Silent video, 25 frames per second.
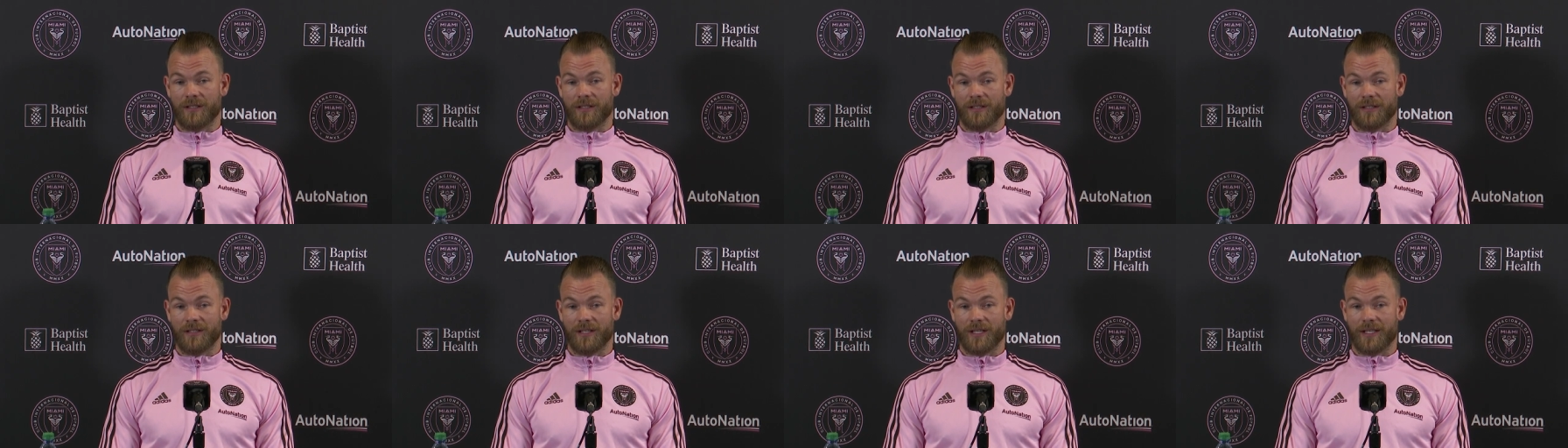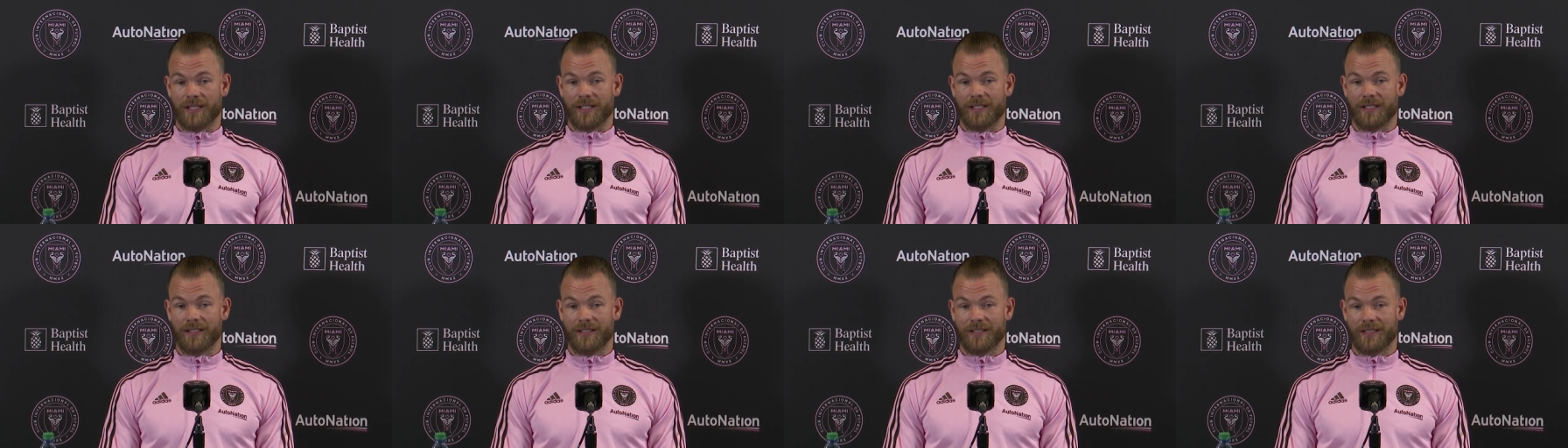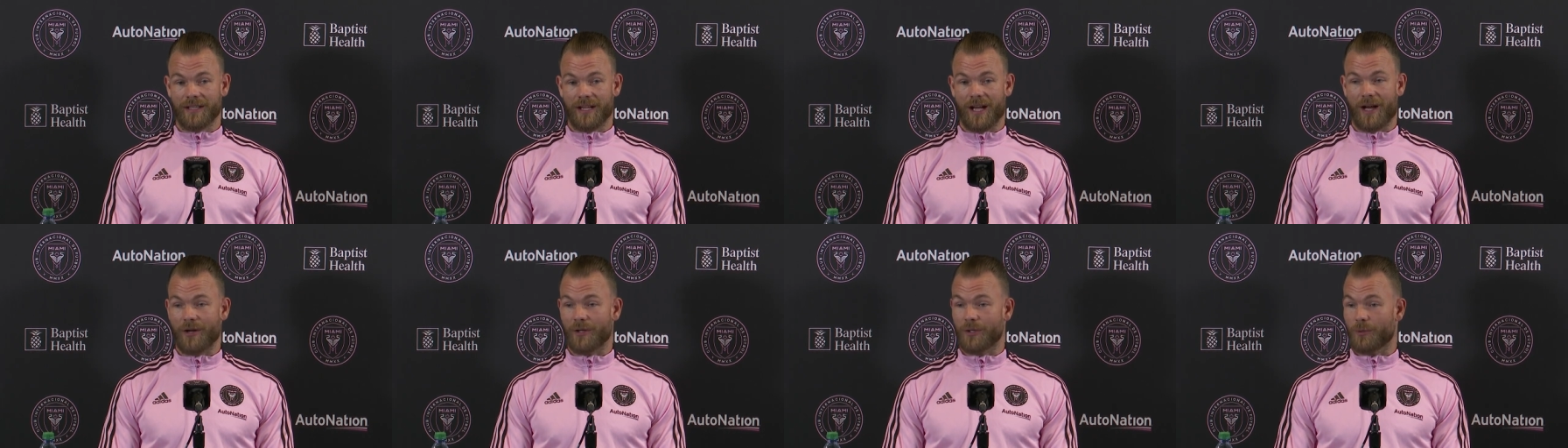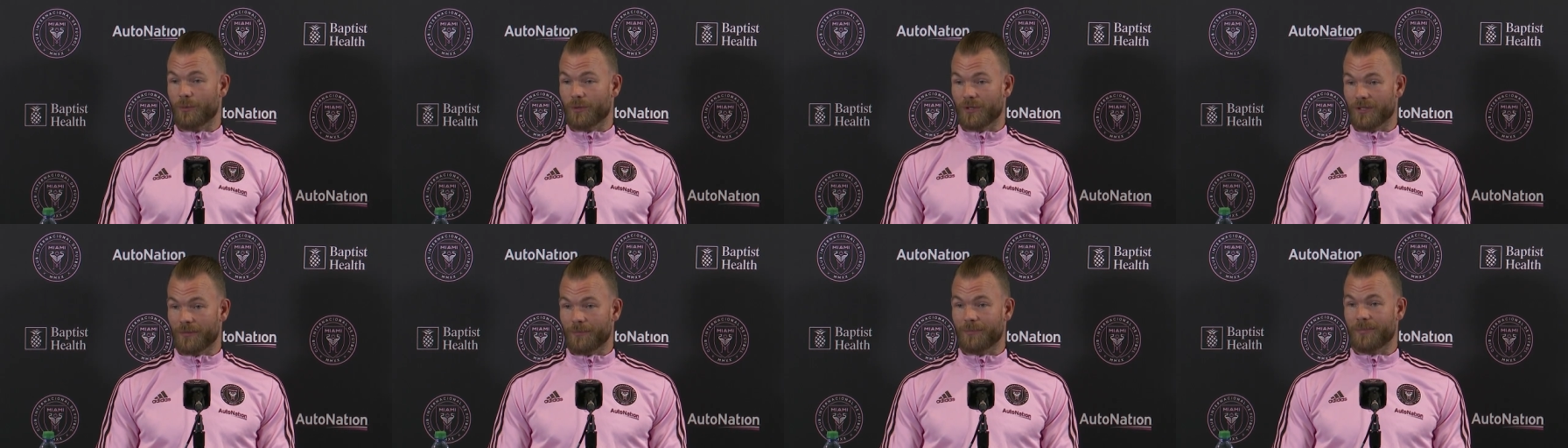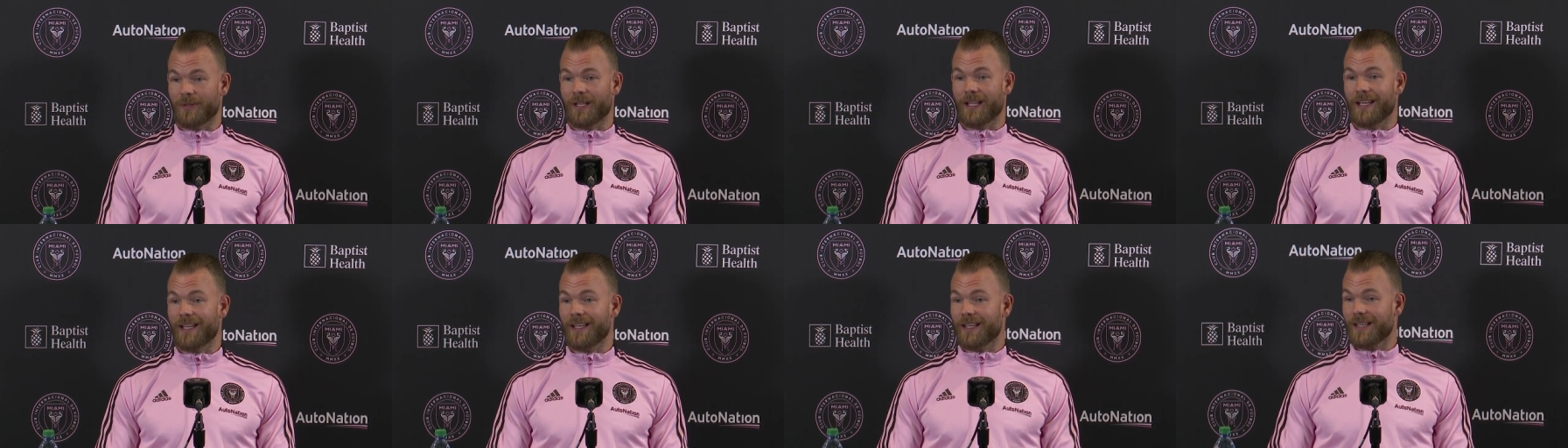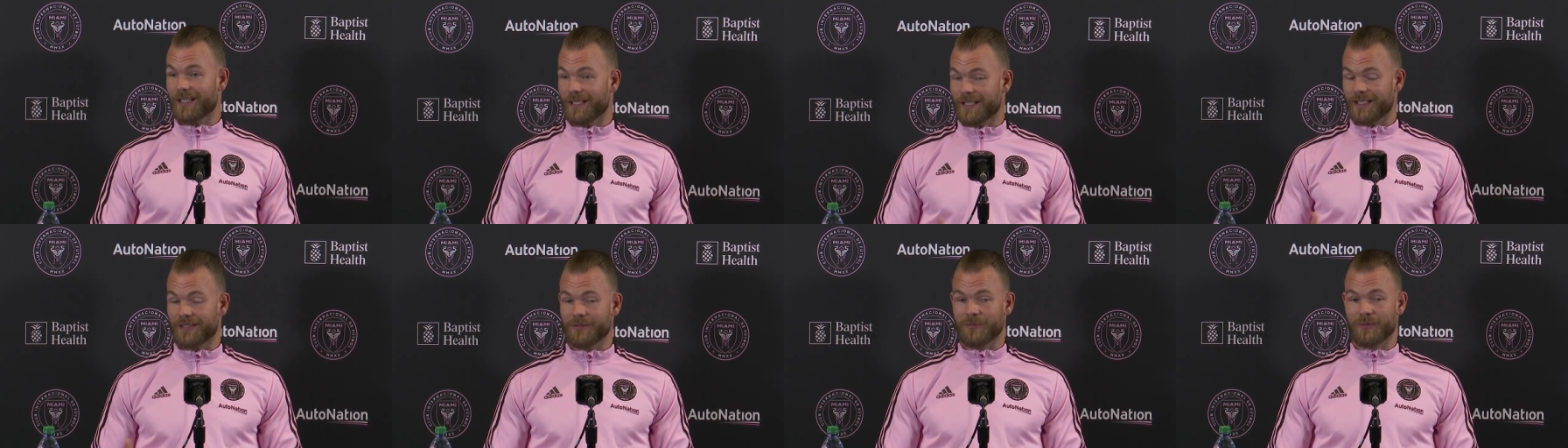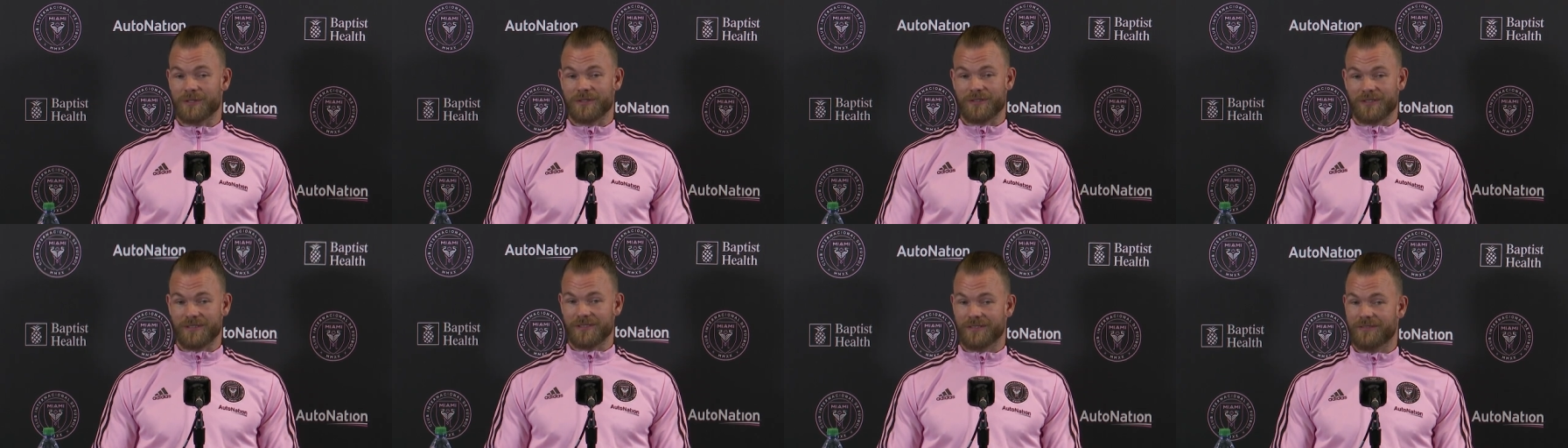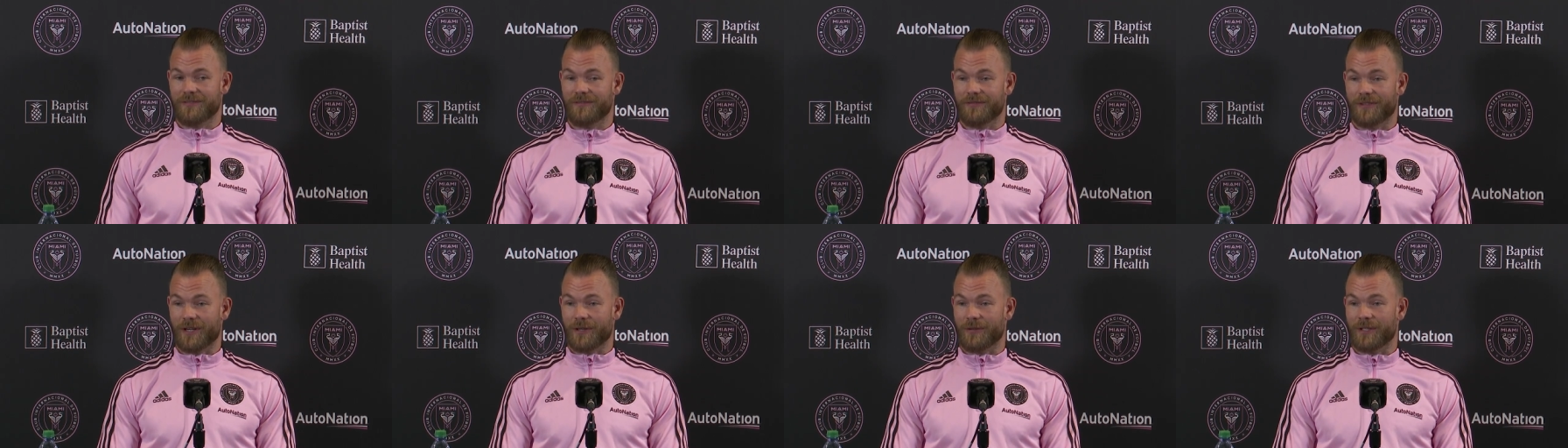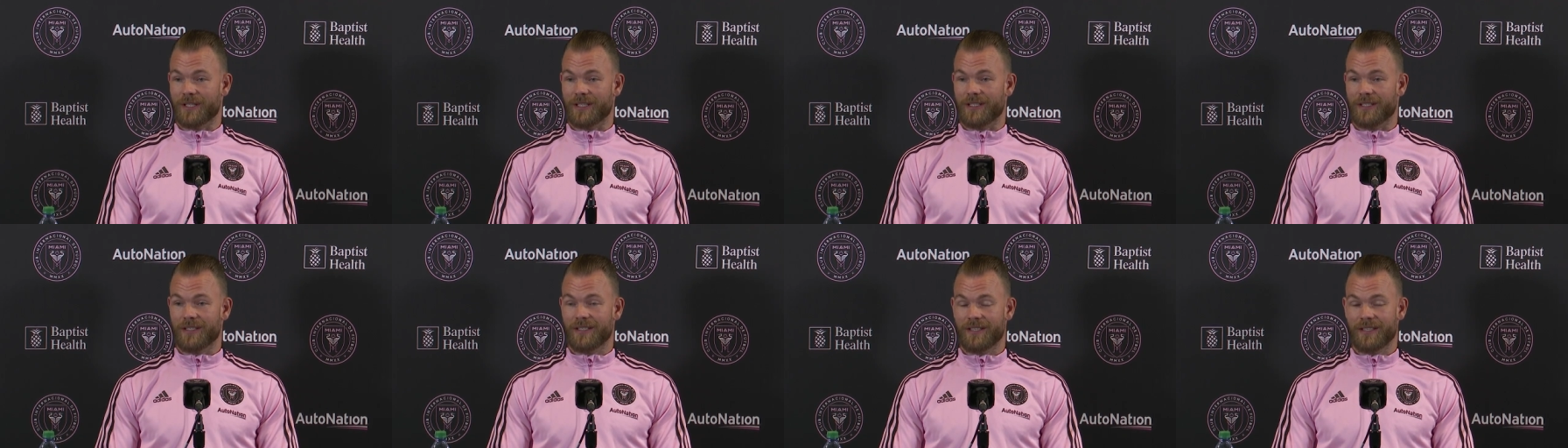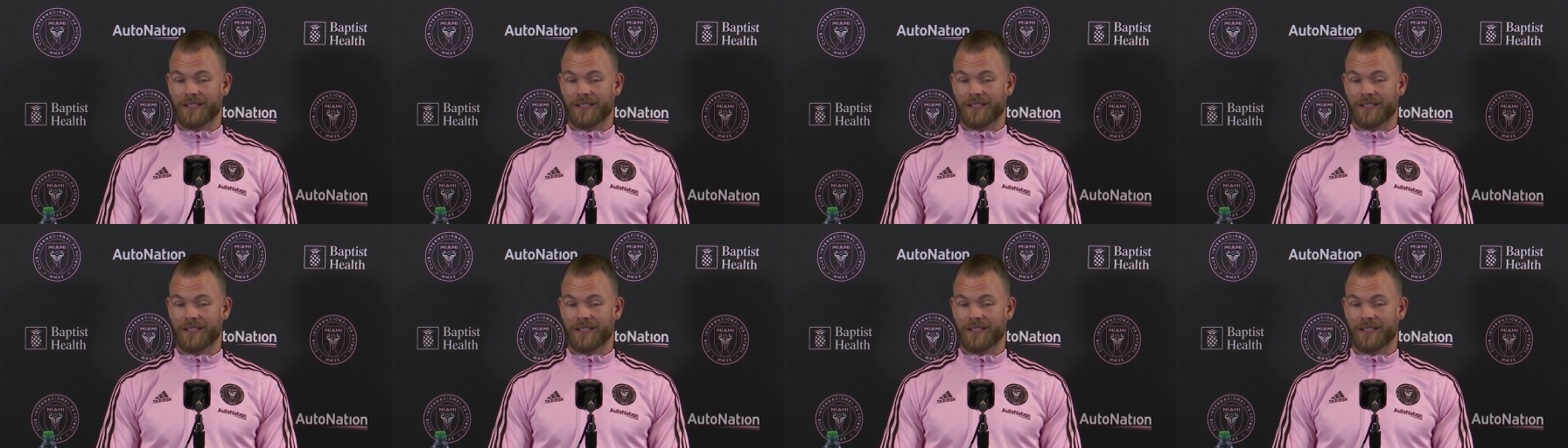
like how you want to play, and he was very